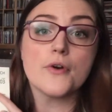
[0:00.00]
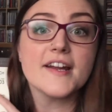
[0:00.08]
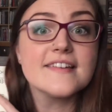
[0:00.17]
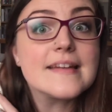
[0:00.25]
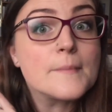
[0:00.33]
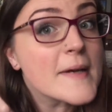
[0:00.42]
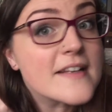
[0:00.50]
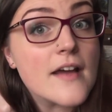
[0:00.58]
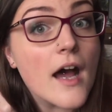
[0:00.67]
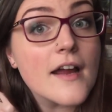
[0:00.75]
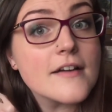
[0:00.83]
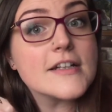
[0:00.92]
write it in my
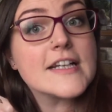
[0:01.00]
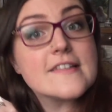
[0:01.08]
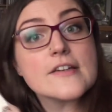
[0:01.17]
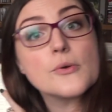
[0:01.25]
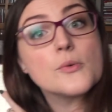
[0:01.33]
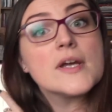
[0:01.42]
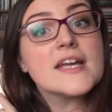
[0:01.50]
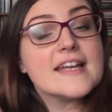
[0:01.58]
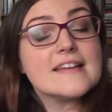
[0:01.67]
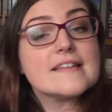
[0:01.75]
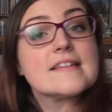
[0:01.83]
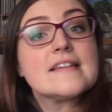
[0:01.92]
diary so
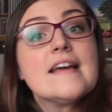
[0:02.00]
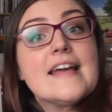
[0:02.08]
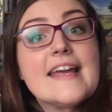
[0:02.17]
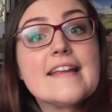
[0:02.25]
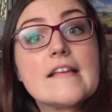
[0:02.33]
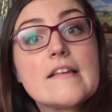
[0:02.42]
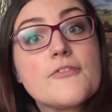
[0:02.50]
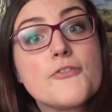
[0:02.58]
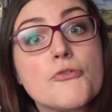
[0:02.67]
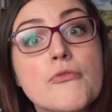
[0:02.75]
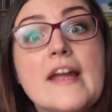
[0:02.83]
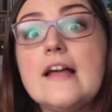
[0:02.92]
it's
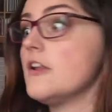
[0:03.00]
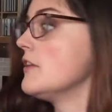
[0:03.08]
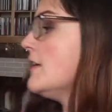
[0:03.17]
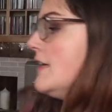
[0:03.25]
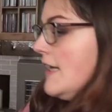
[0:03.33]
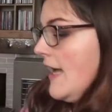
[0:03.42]
for real.